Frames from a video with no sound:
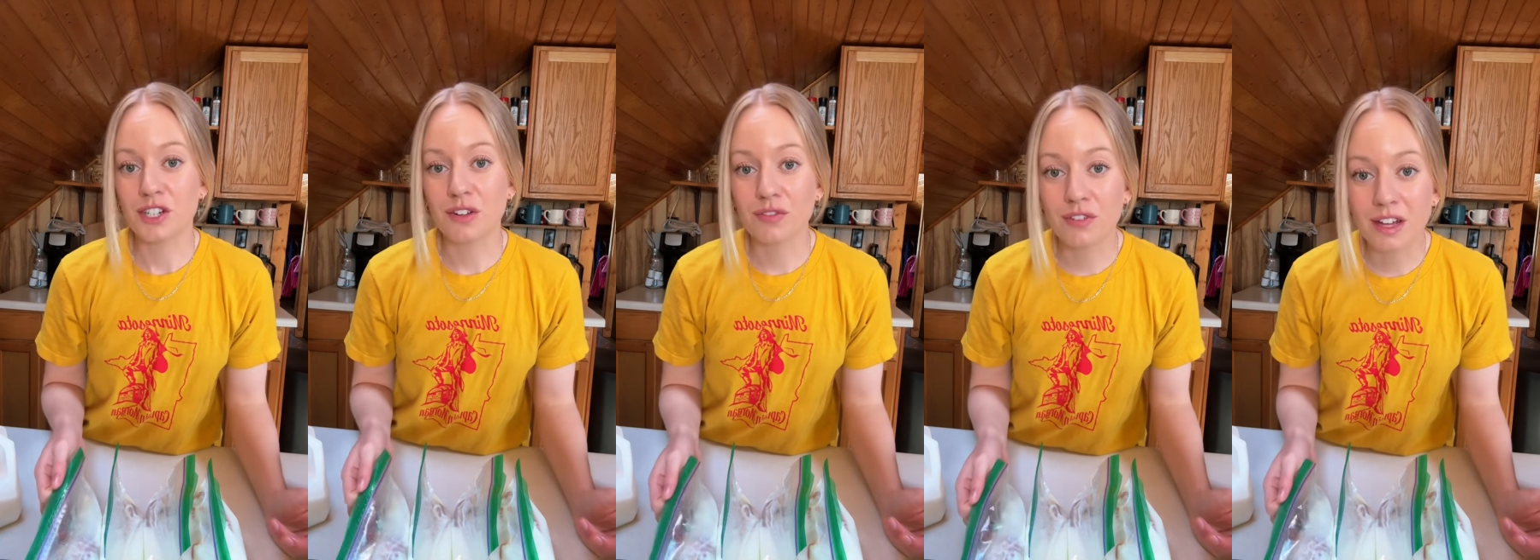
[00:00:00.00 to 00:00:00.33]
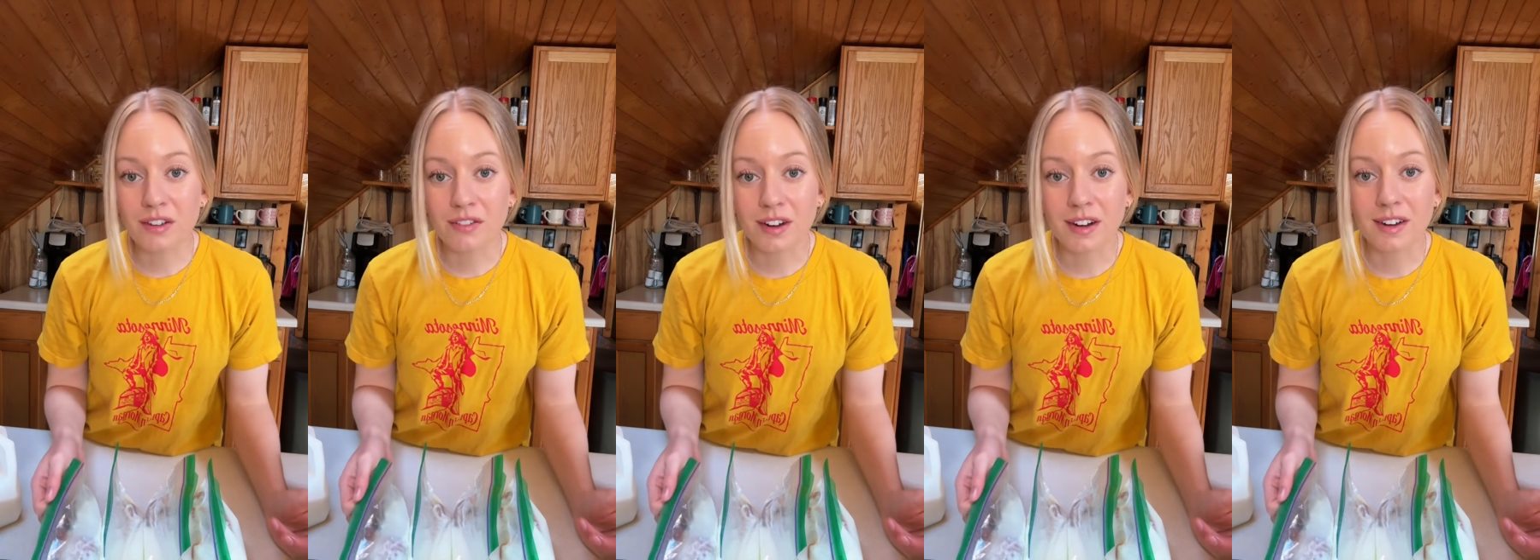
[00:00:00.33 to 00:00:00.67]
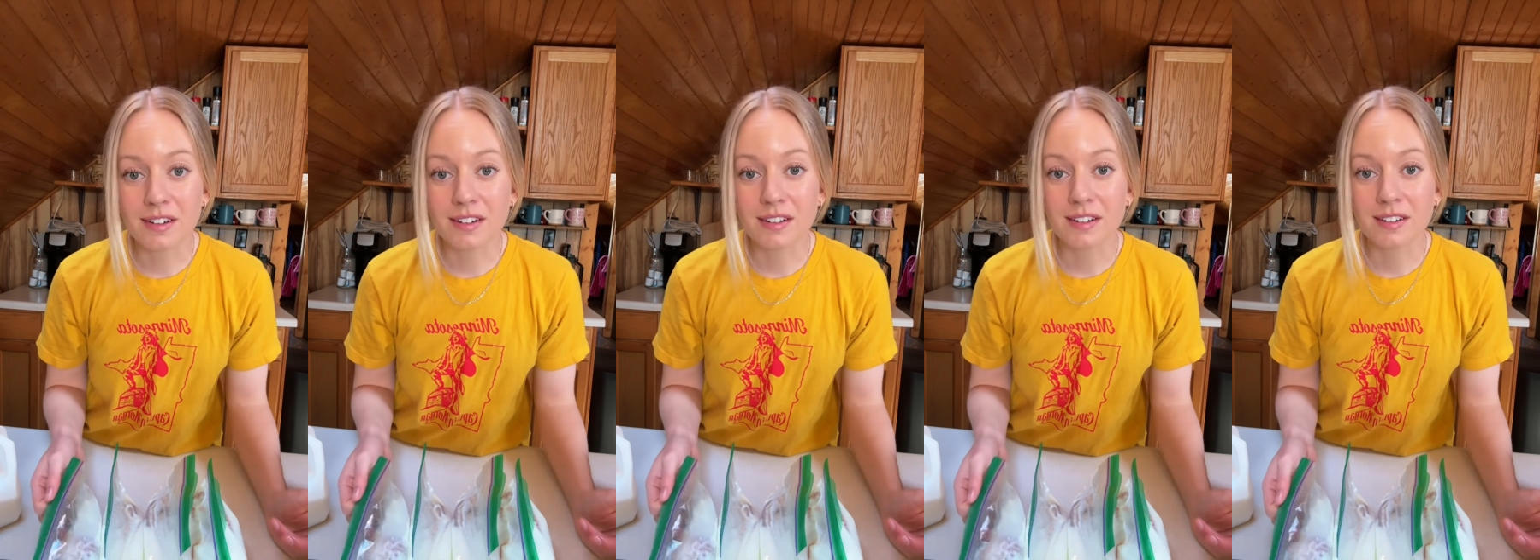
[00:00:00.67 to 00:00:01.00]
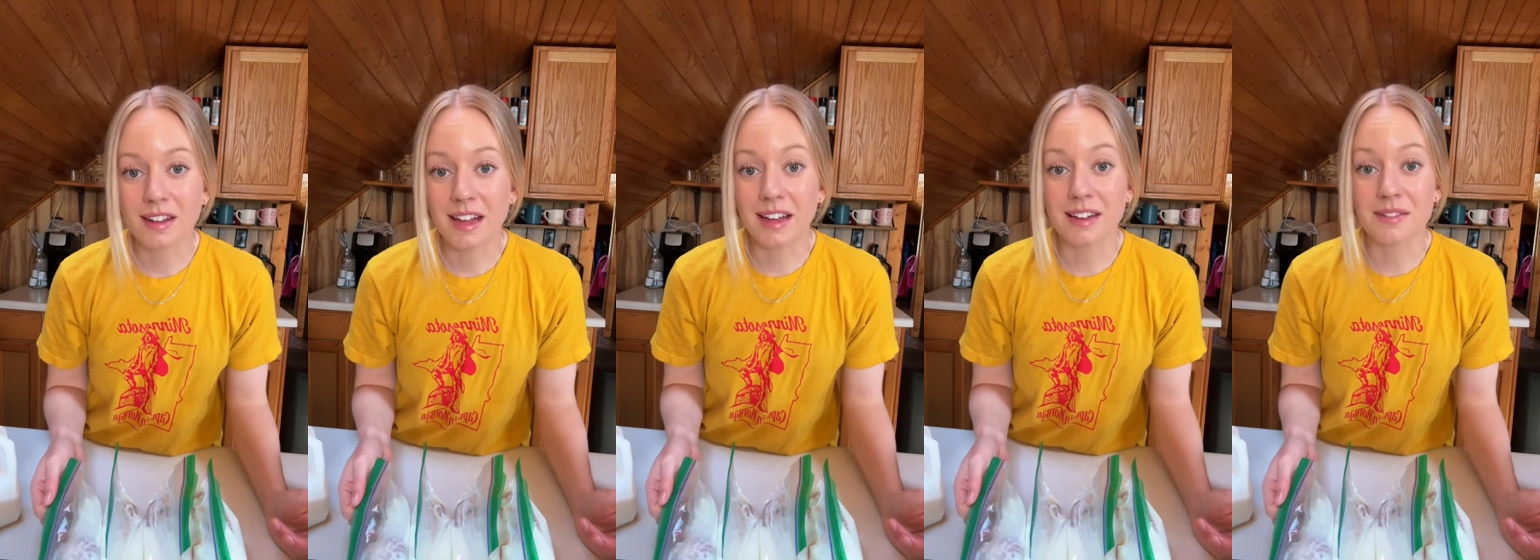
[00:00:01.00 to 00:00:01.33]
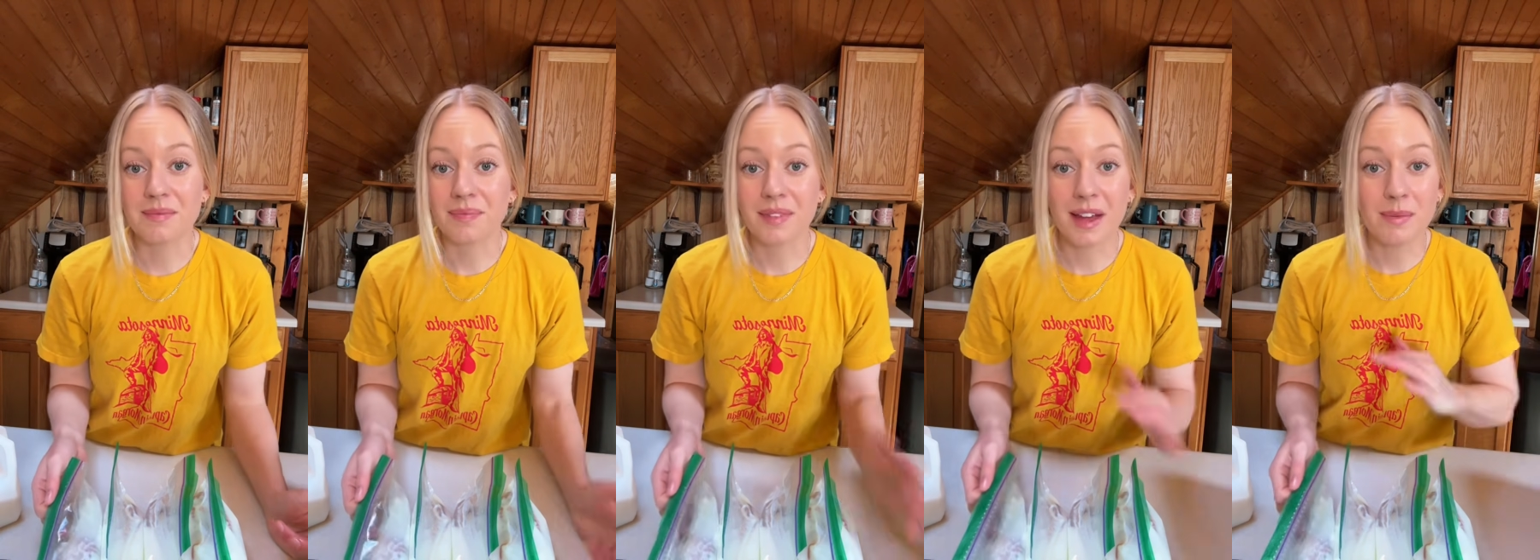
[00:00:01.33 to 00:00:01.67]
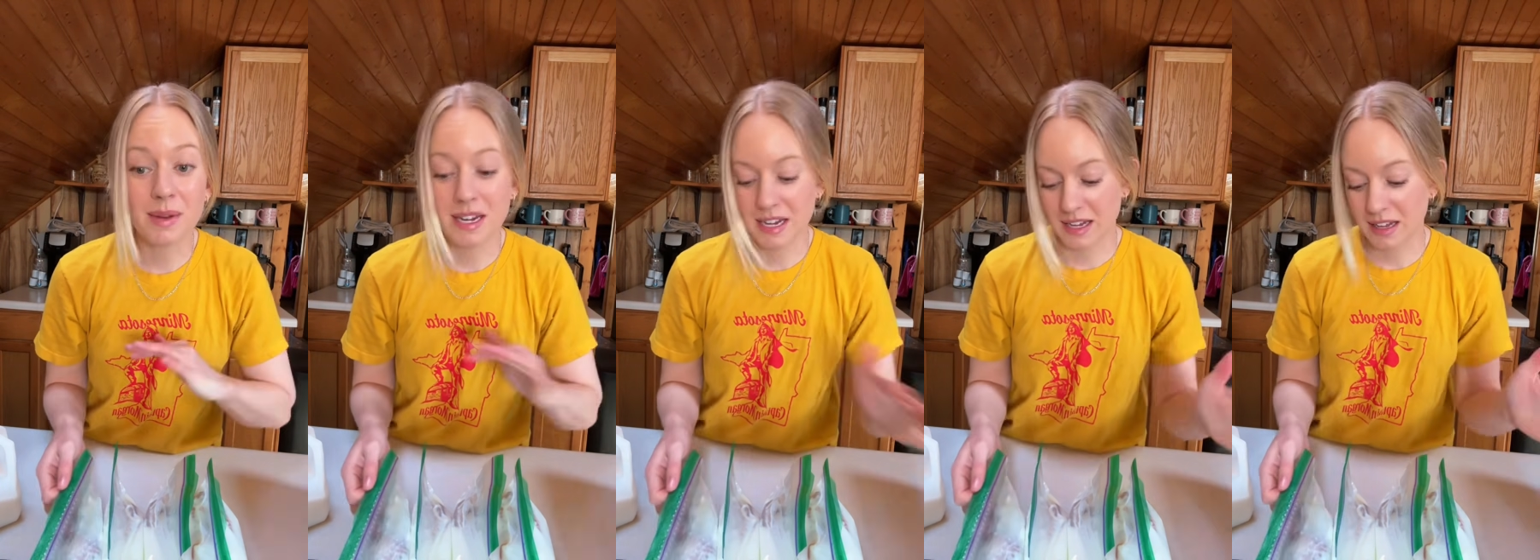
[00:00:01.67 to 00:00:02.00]
flavor.
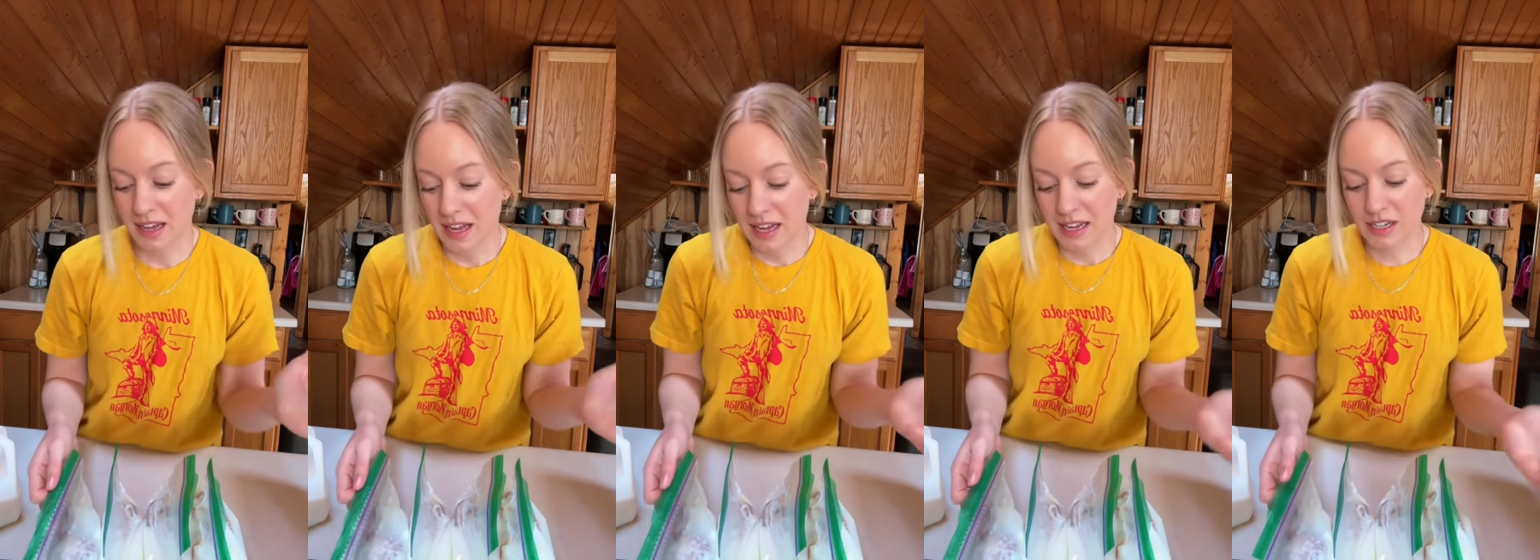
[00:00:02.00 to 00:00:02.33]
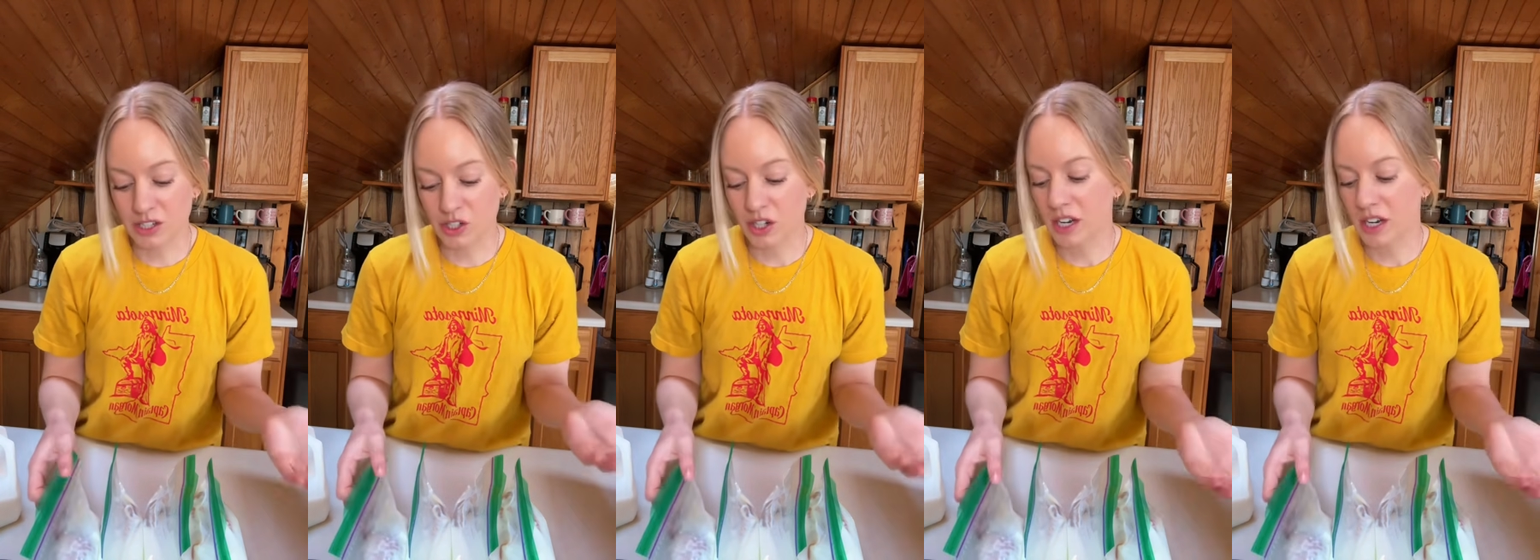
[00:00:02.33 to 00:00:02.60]
It's crazy.